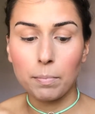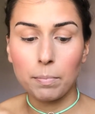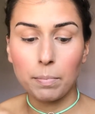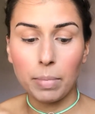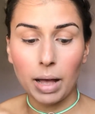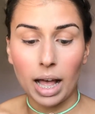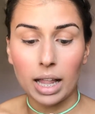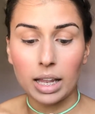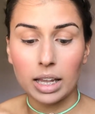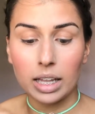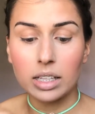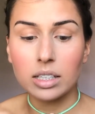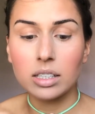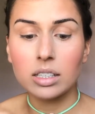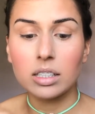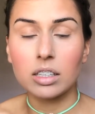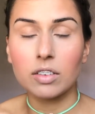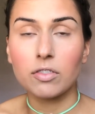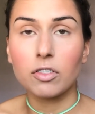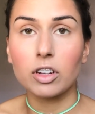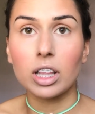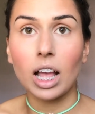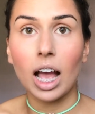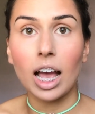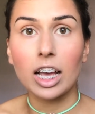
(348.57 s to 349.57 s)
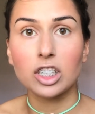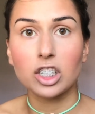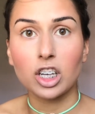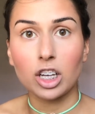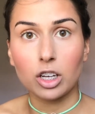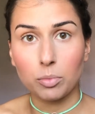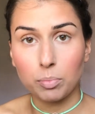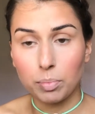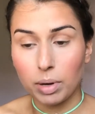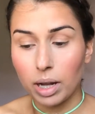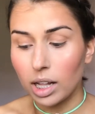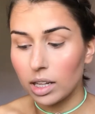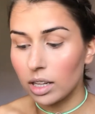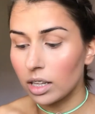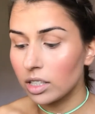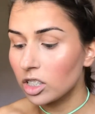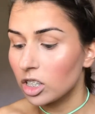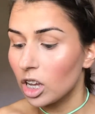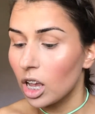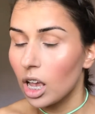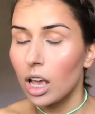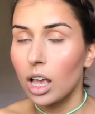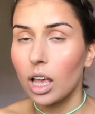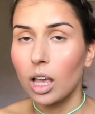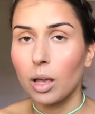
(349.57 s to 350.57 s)
palettes, different eyeshadow
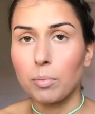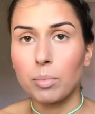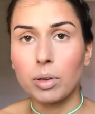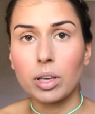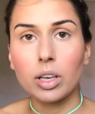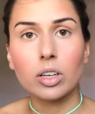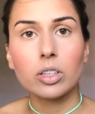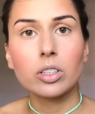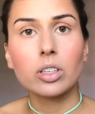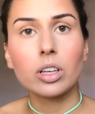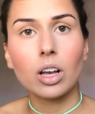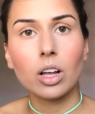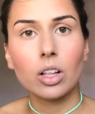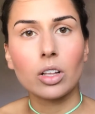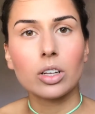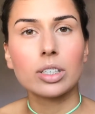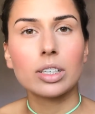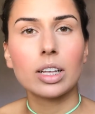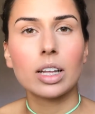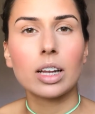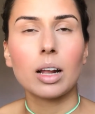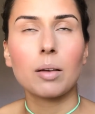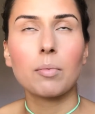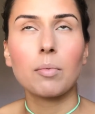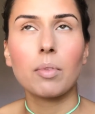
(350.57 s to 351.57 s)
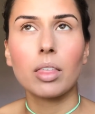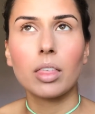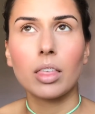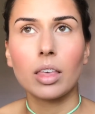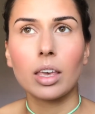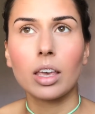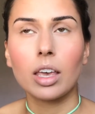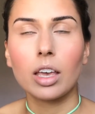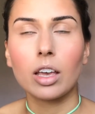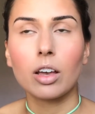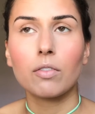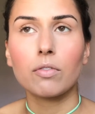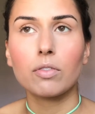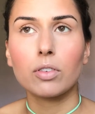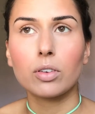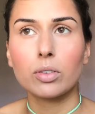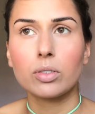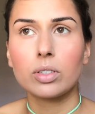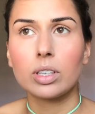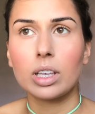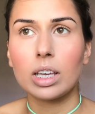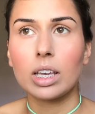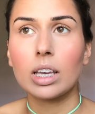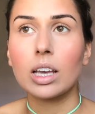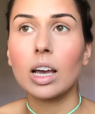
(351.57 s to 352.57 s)
palettes, because the colors that I'm thinking of
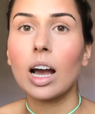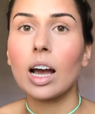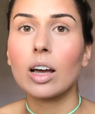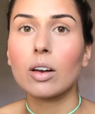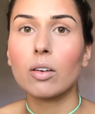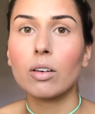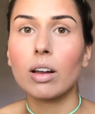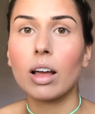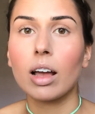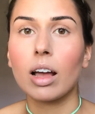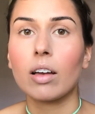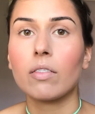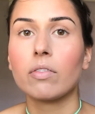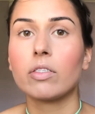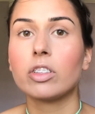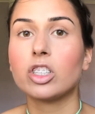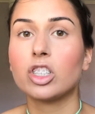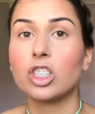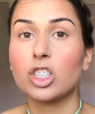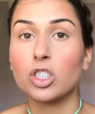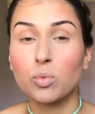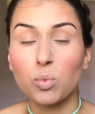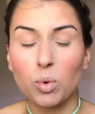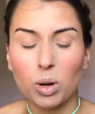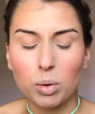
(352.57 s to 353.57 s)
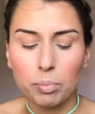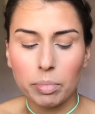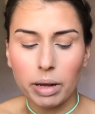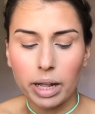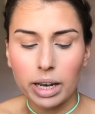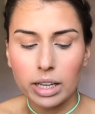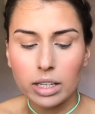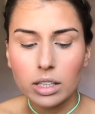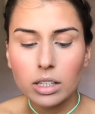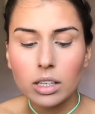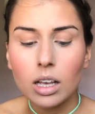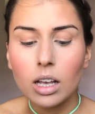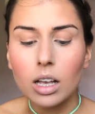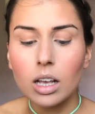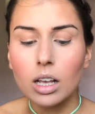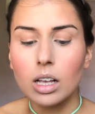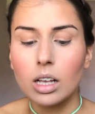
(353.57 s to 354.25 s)
using I don't have in just one palette.